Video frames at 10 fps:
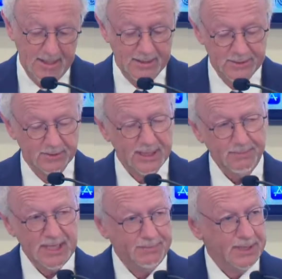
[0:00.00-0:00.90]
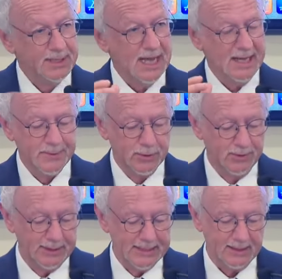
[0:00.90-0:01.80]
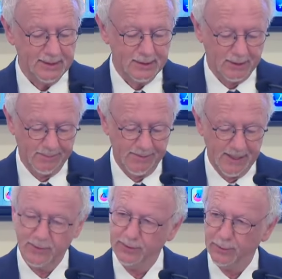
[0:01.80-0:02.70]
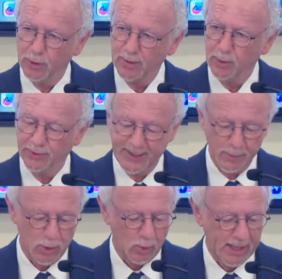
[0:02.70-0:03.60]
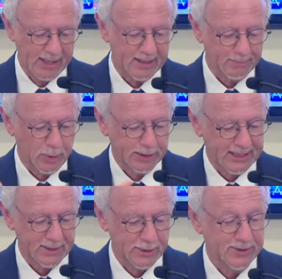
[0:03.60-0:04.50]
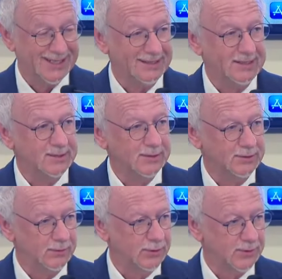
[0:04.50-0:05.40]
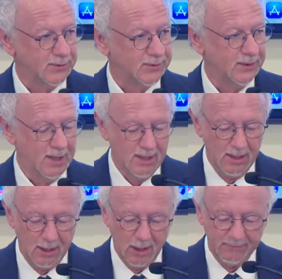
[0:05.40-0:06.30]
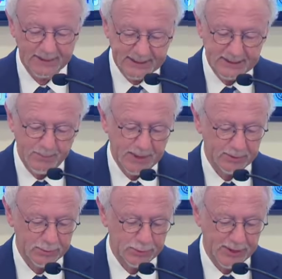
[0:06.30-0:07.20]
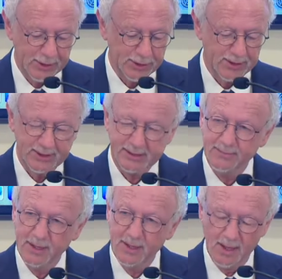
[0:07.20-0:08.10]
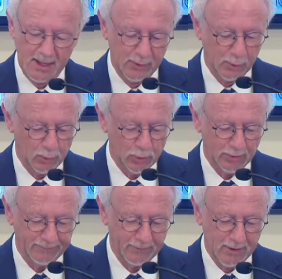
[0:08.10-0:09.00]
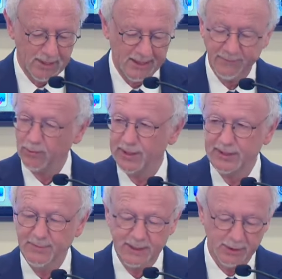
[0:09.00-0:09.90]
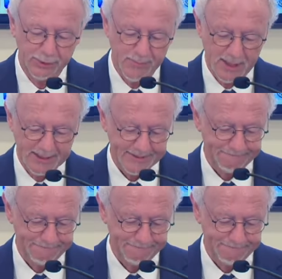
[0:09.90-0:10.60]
So let me be absolutely clear that the normal democratic protections and institutions of an independent judiciary and the rule of law have already been undermined.